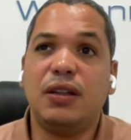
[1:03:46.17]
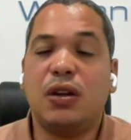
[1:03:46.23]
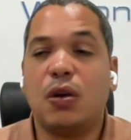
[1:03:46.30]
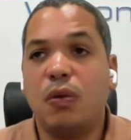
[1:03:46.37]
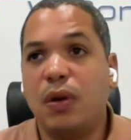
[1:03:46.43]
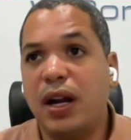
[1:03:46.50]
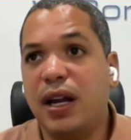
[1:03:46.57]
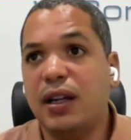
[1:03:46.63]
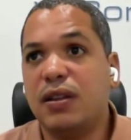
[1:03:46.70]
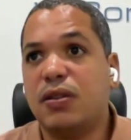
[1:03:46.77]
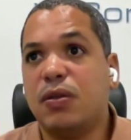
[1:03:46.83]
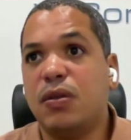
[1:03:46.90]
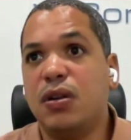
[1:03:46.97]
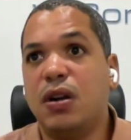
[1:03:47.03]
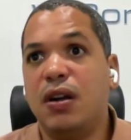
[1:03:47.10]
correct
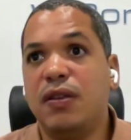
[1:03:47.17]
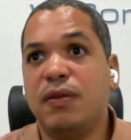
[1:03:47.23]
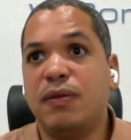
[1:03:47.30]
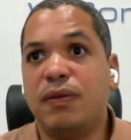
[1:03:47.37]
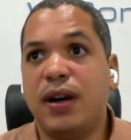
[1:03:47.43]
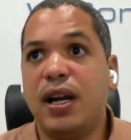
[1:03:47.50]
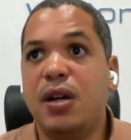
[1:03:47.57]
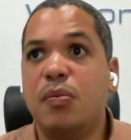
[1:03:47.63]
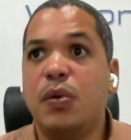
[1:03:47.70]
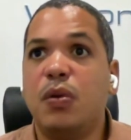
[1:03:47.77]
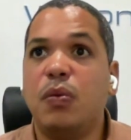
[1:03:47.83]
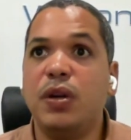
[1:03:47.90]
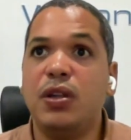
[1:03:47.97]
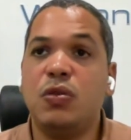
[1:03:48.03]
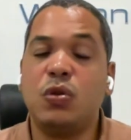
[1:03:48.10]
or not viable,
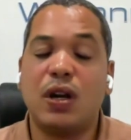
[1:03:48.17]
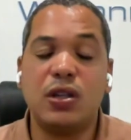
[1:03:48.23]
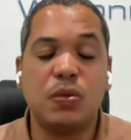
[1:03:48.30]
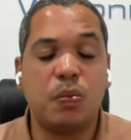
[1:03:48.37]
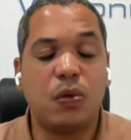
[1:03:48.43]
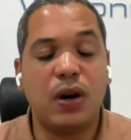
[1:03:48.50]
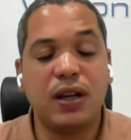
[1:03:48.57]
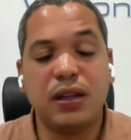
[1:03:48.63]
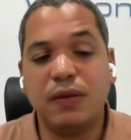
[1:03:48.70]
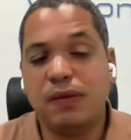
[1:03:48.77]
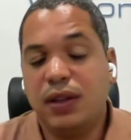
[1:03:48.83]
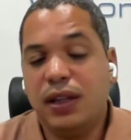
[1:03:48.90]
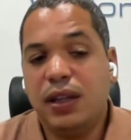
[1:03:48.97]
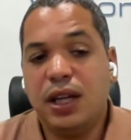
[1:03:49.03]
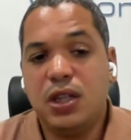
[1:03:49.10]
we try to
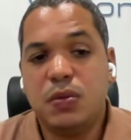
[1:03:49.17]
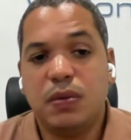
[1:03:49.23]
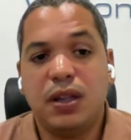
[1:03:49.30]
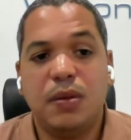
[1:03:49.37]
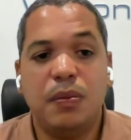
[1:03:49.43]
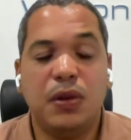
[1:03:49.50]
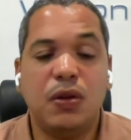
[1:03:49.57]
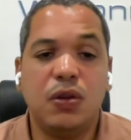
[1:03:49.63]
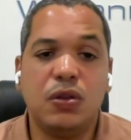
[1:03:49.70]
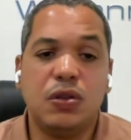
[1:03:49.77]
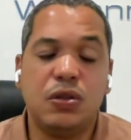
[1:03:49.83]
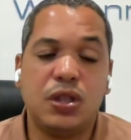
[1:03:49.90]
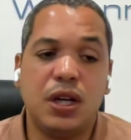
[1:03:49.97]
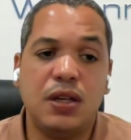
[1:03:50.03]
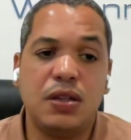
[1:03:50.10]
proactively engage with them in order to
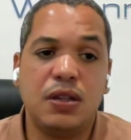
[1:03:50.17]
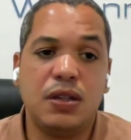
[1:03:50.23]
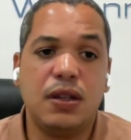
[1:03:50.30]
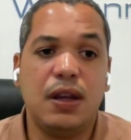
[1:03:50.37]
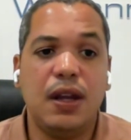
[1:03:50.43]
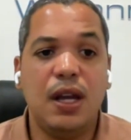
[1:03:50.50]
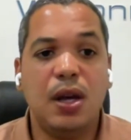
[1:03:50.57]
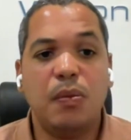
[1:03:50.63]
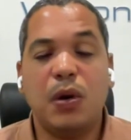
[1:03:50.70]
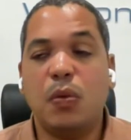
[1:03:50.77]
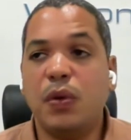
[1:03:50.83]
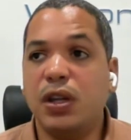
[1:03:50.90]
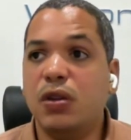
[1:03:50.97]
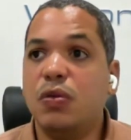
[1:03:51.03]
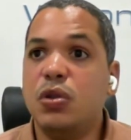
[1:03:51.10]
change it. But
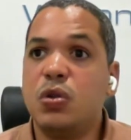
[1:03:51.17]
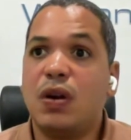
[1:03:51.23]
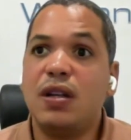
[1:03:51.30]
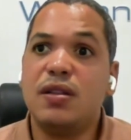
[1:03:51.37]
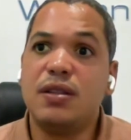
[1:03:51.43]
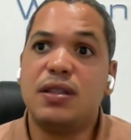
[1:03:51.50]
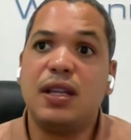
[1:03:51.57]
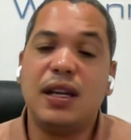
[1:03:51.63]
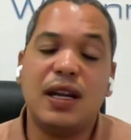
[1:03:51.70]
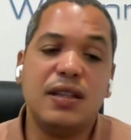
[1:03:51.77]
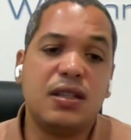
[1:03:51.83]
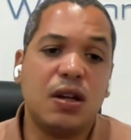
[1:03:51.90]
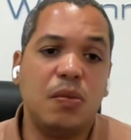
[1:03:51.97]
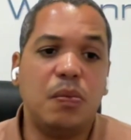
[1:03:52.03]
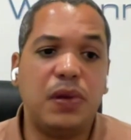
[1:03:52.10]
we do try to stay as
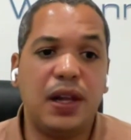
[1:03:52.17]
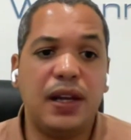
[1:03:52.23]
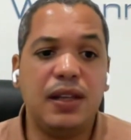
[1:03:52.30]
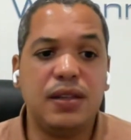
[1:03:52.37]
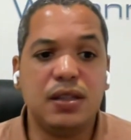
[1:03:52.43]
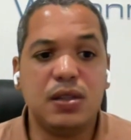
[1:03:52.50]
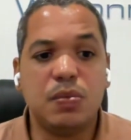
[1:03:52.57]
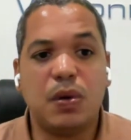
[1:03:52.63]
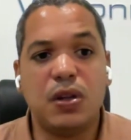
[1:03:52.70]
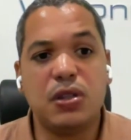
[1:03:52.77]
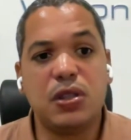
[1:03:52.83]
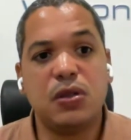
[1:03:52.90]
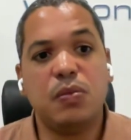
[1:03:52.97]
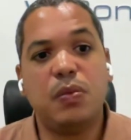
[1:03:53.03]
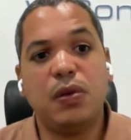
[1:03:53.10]
compliant as
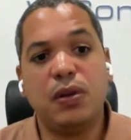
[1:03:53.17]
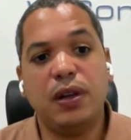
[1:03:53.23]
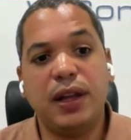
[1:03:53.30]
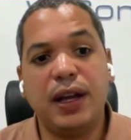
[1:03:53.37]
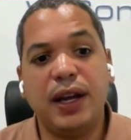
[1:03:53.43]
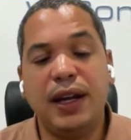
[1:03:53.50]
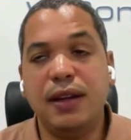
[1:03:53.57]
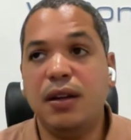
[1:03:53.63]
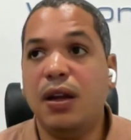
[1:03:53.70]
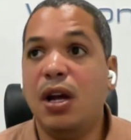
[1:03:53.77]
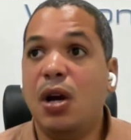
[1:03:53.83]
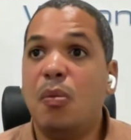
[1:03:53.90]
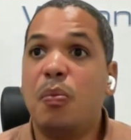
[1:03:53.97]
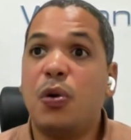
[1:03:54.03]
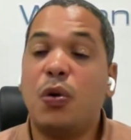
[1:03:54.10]
possible and
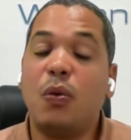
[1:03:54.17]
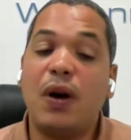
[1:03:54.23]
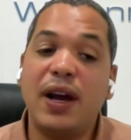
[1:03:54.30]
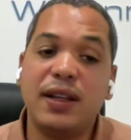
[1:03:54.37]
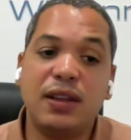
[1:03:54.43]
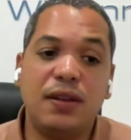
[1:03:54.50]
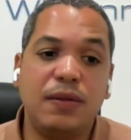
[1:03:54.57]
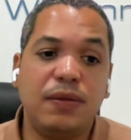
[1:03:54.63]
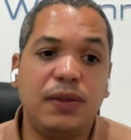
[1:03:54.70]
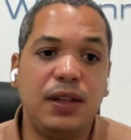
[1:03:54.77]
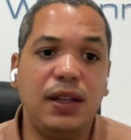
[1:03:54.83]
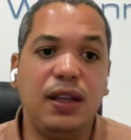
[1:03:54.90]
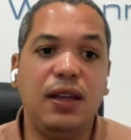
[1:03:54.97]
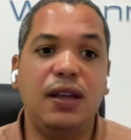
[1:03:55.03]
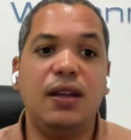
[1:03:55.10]

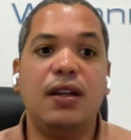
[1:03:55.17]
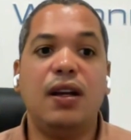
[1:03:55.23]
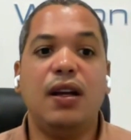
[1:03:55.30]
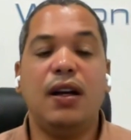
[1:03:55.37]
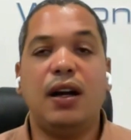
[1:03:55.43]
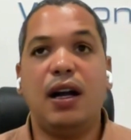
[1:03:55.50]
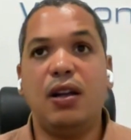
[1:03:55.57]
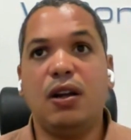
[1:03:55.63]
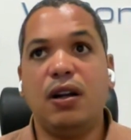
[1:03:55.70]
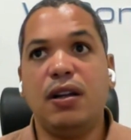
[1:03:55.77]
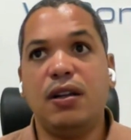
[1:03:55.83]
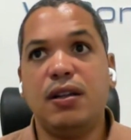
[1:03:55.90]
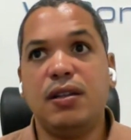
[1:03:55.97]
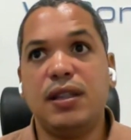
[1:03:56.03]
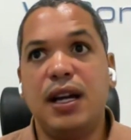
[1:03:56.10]
proactively, a lot of
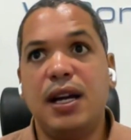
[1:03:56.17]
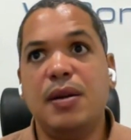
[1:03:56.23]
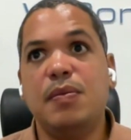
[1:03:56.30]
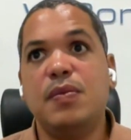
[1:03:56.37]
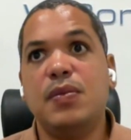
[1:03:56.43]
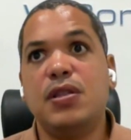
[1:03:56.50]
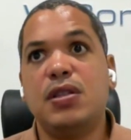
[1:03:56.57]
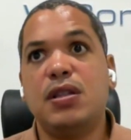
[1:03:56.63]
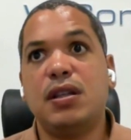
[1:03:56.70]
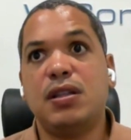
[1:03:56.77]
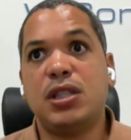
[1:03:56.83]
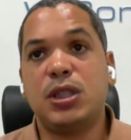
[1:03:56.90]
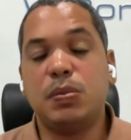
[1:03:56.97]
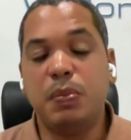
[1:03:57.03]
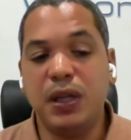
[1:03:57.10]
the times,
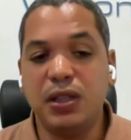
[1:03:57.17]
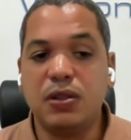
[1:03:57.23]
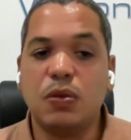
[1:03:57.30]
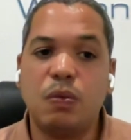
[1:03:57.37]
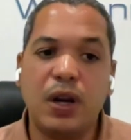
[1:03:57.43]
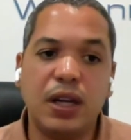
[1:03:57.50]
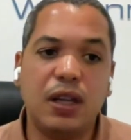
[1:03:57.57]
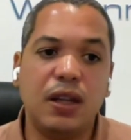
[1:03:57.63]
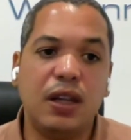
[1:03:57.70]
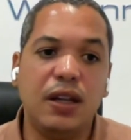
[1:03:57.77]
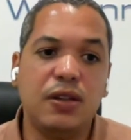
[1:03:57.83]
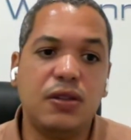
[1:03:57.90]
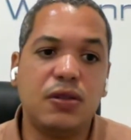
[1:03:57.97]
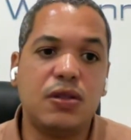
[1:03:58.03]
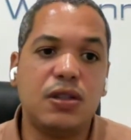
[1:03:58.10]
speak to
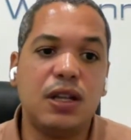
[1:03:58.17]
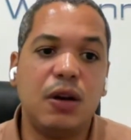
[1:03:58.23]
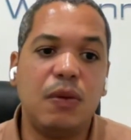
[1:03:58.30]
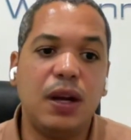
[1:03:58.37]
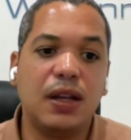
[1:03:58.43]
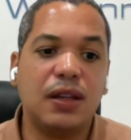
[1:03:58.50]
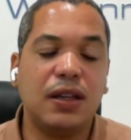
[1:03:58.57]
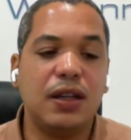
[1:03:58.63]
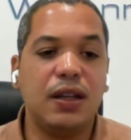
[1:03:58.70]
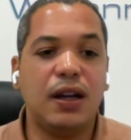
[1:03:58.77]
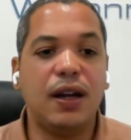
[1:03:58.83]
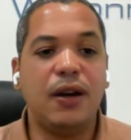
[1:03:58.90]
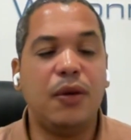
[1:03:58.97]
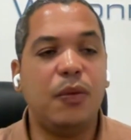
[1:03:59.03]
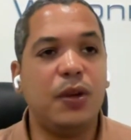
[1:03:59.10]
regulators directly.
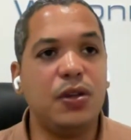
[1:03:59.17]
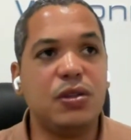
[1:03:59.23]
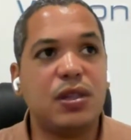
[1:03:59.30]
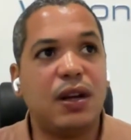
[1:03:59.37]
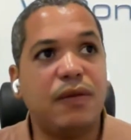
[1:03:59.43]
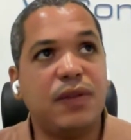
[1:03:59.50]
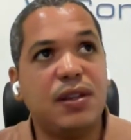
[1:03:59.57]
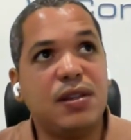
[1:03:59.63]
We used to have